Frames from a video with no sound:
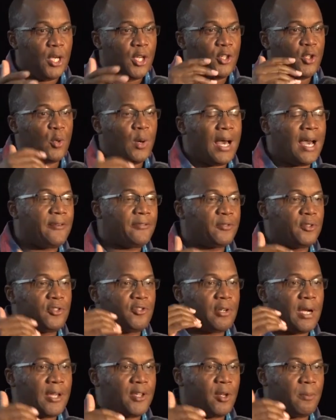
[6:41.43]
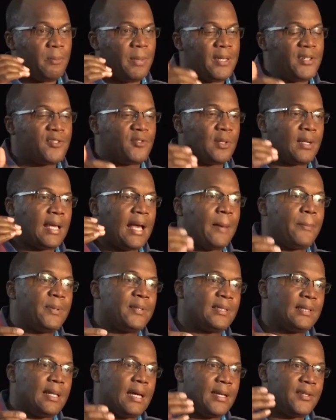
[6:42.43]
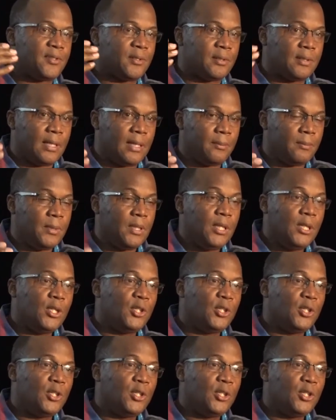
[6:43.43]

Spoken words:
You have to try your best to capitalize on them.